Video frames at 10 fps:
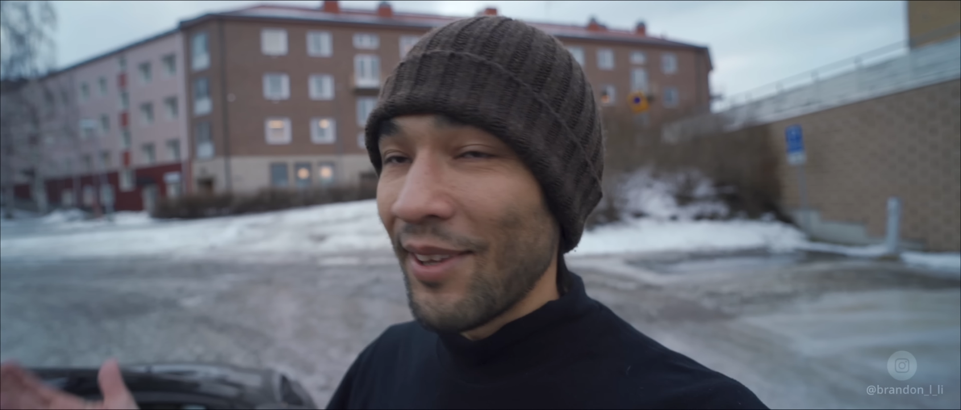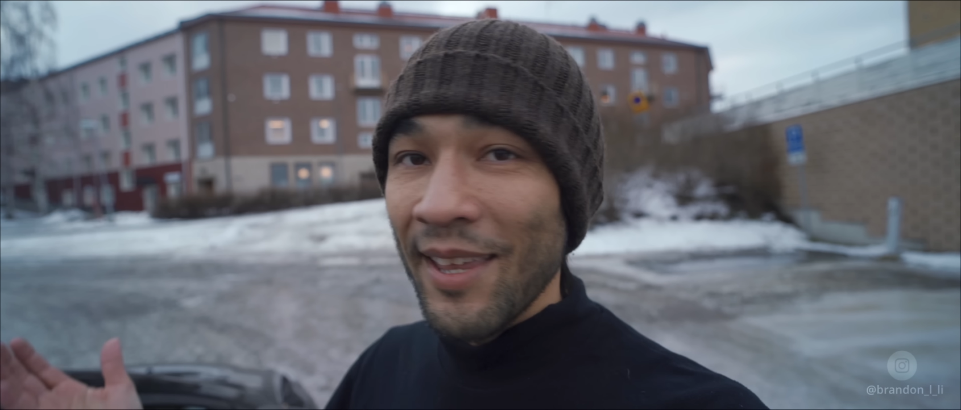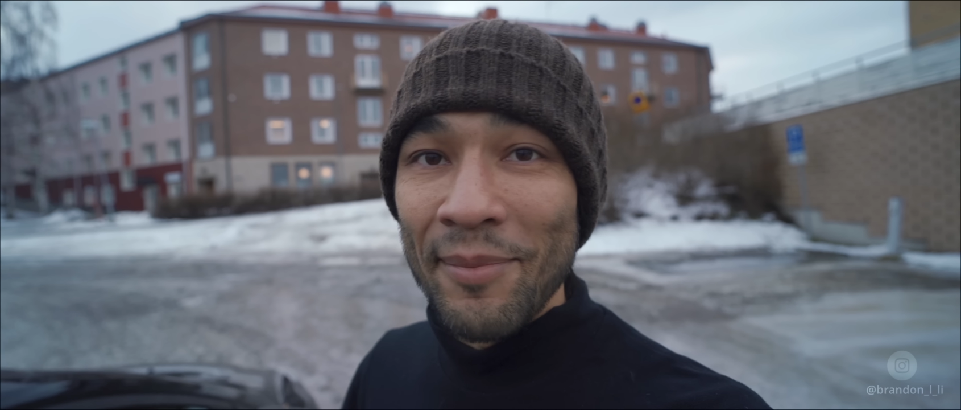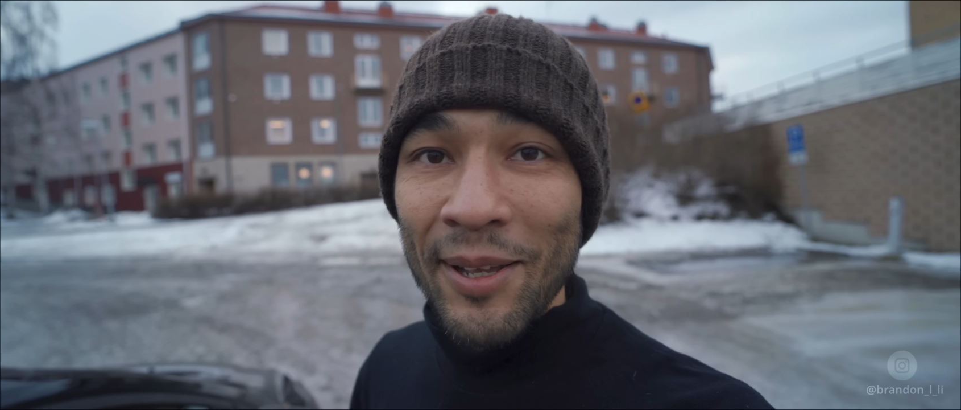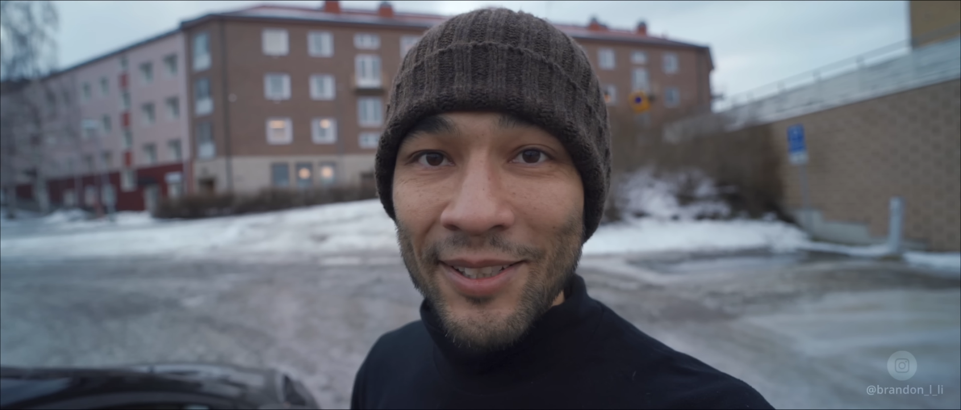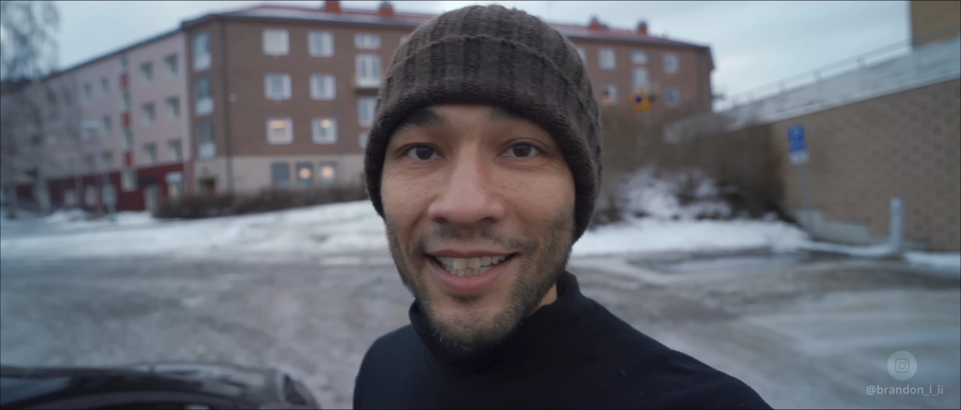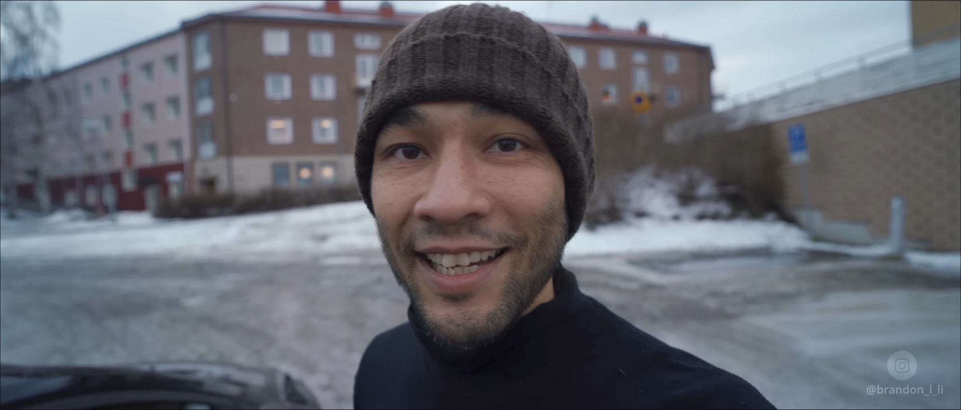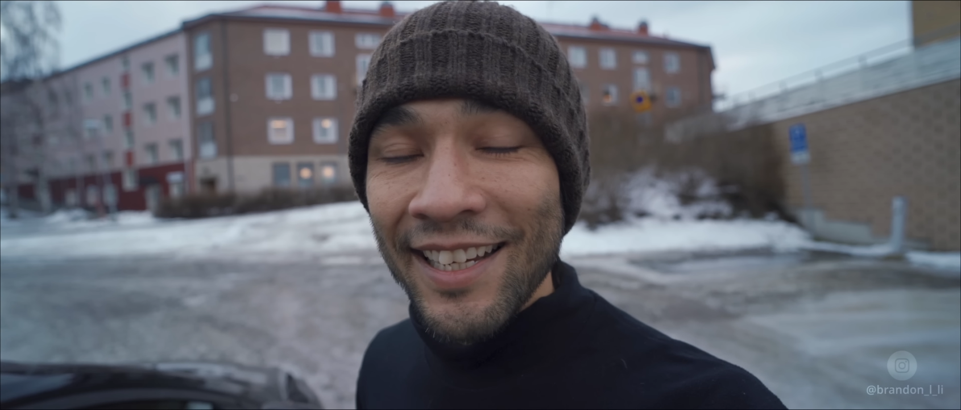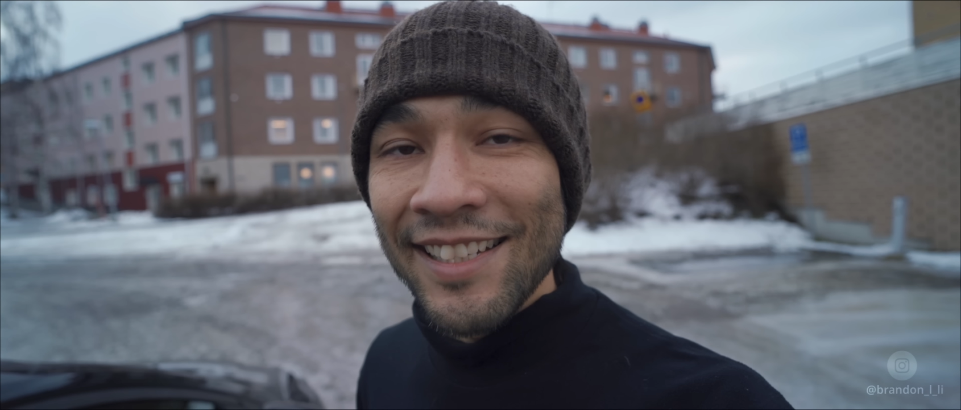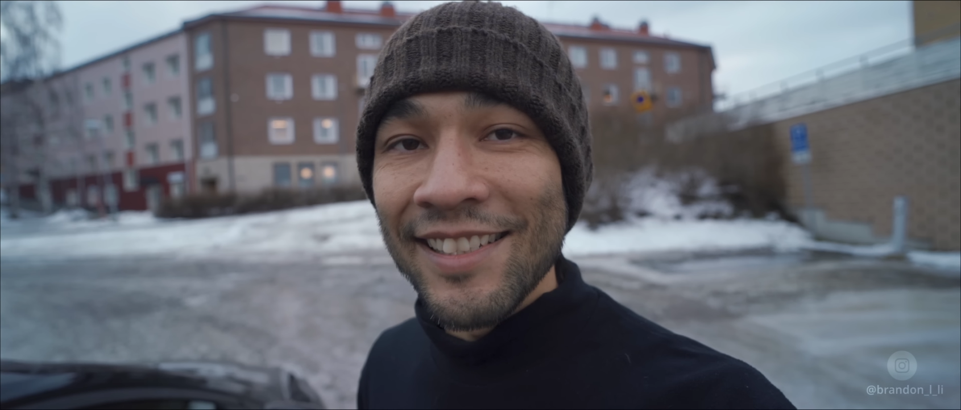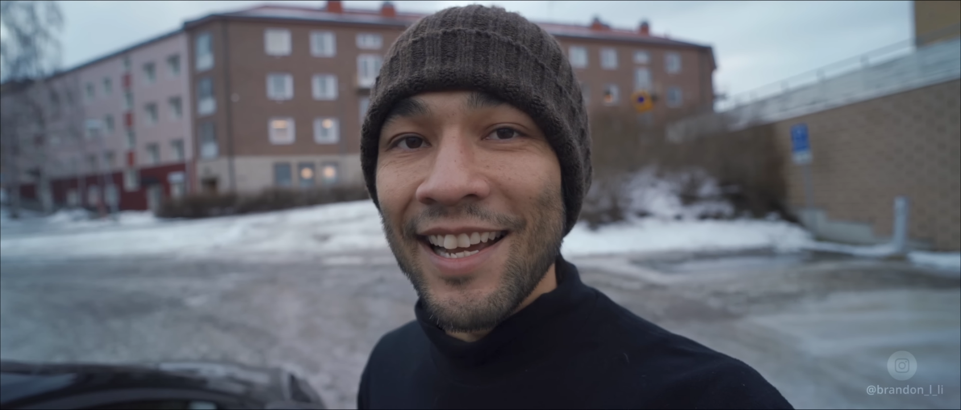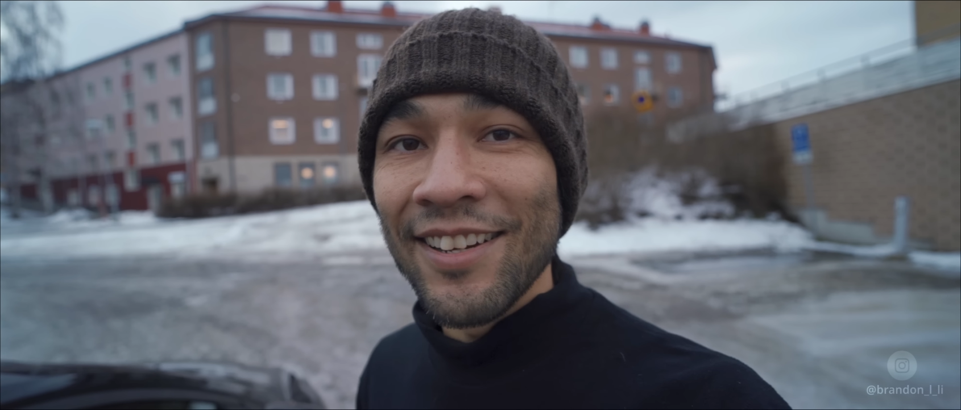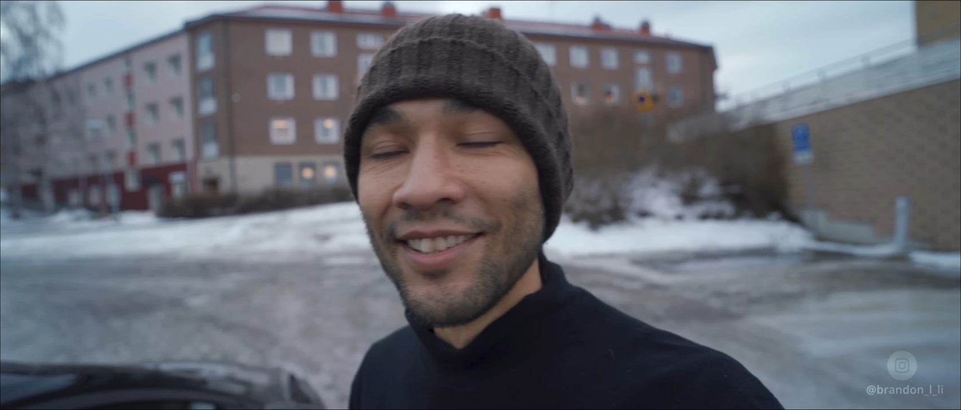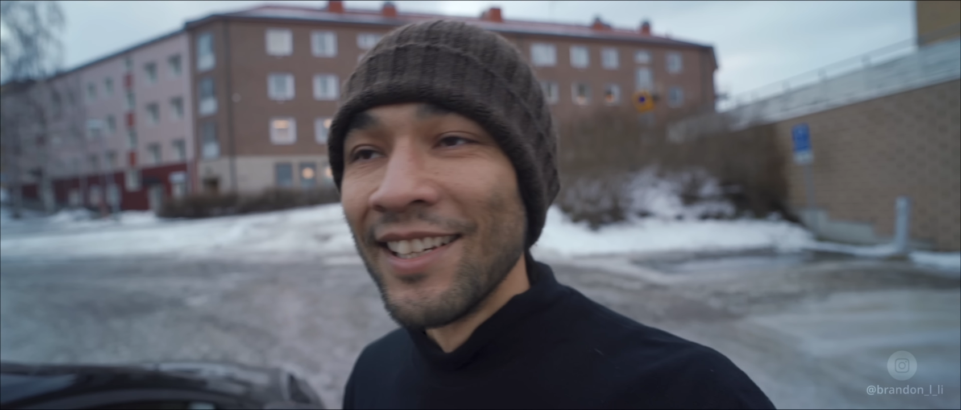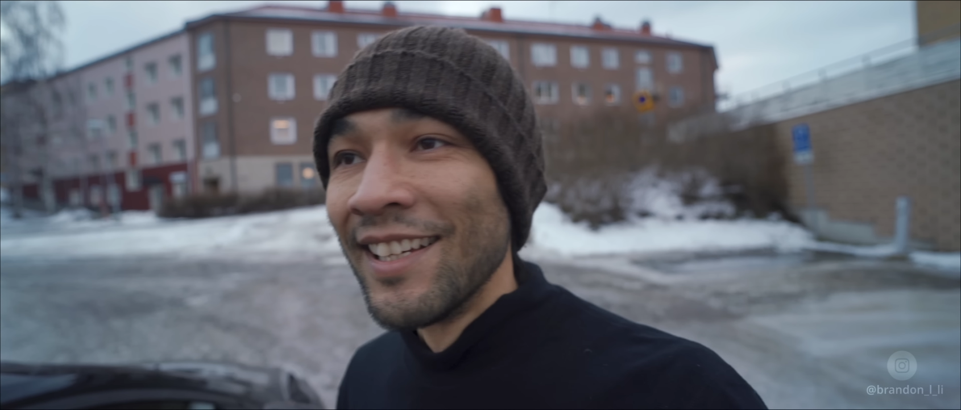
everything melted like it is now.